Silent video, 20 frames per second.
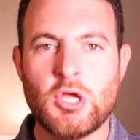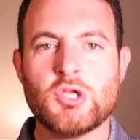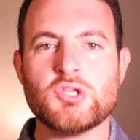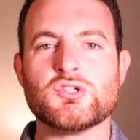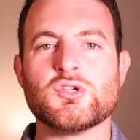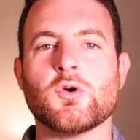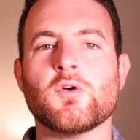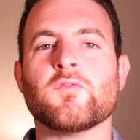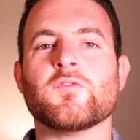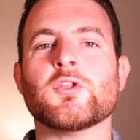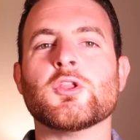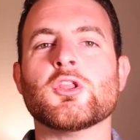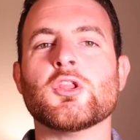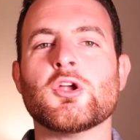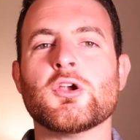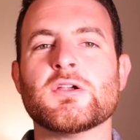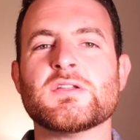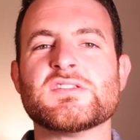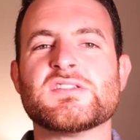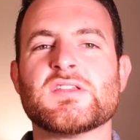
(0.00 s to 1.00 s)
So if you
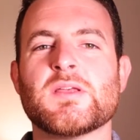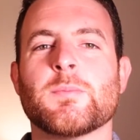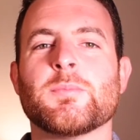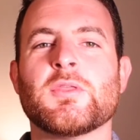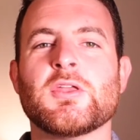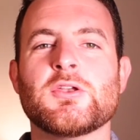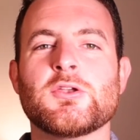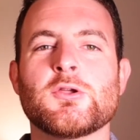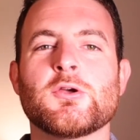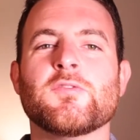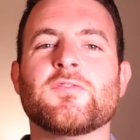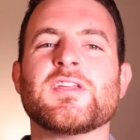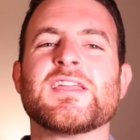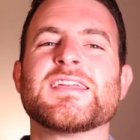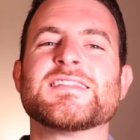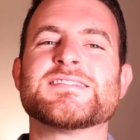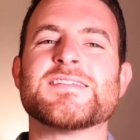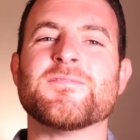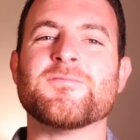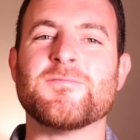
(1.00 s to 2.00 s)
learn something new, if you
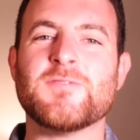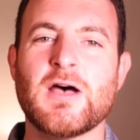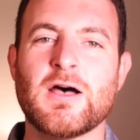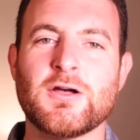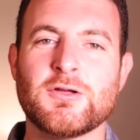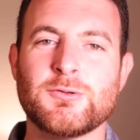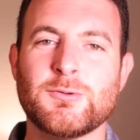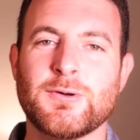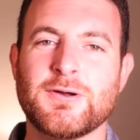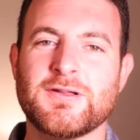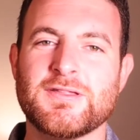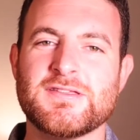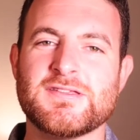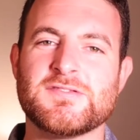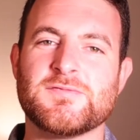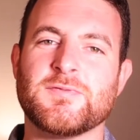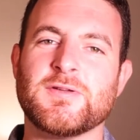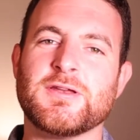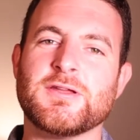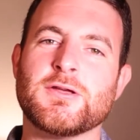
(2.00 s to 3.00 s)
get some value out of
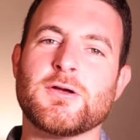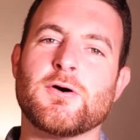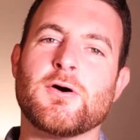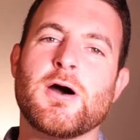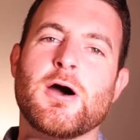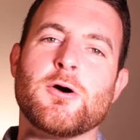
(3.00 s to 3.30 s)
this video,